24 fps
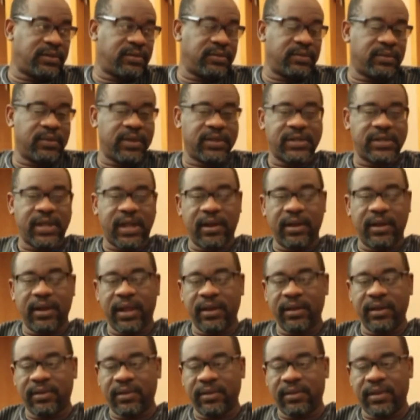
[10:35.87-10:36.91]
There's hardly
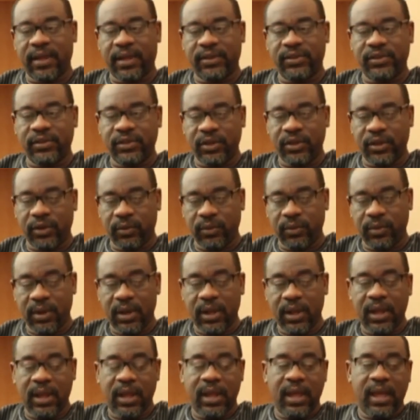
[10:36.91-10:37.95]
anything that's new,
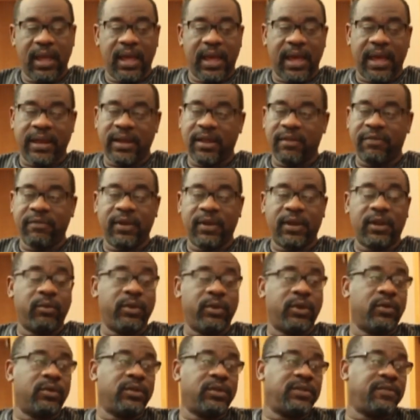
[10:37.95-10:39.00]
and definitely we
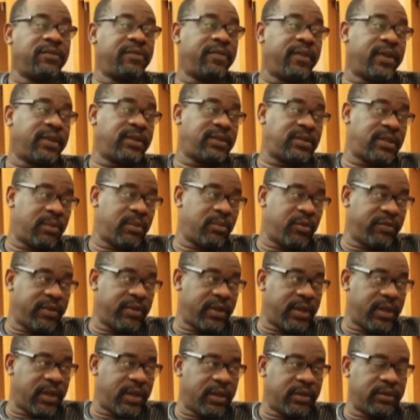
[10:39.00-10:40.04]
don't invent them over
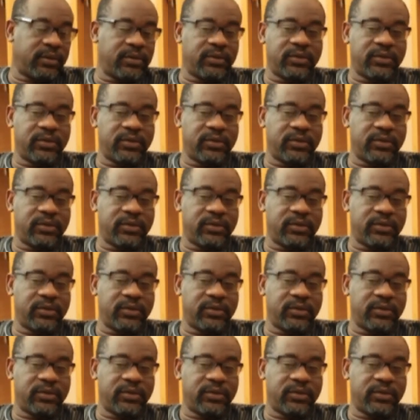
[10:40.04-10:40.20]
here.